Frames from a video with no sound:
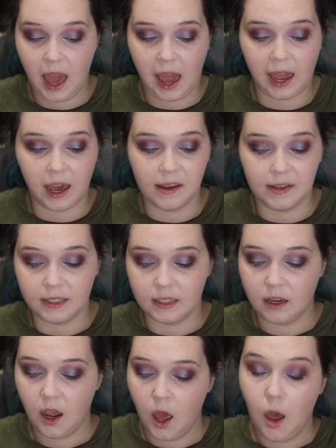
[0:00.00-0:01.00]

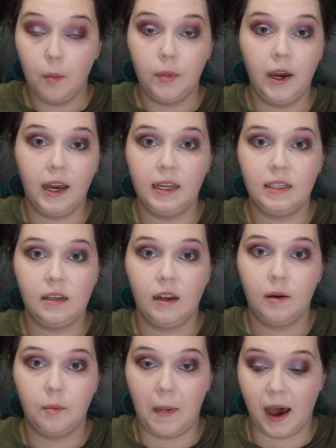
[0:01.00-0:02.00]
and put
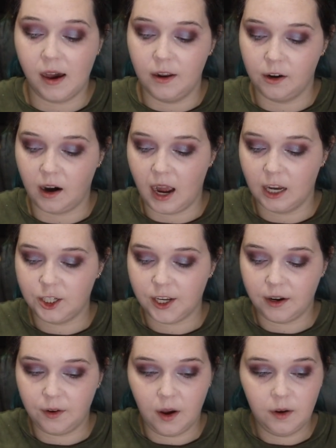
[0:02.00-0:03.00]
my under
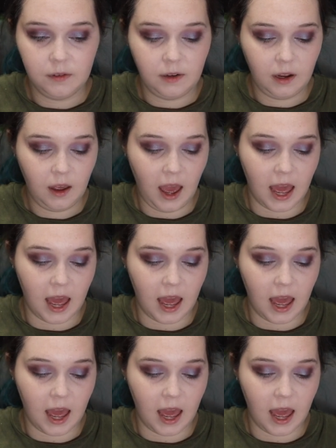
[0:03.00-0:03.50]
eyeshadow on.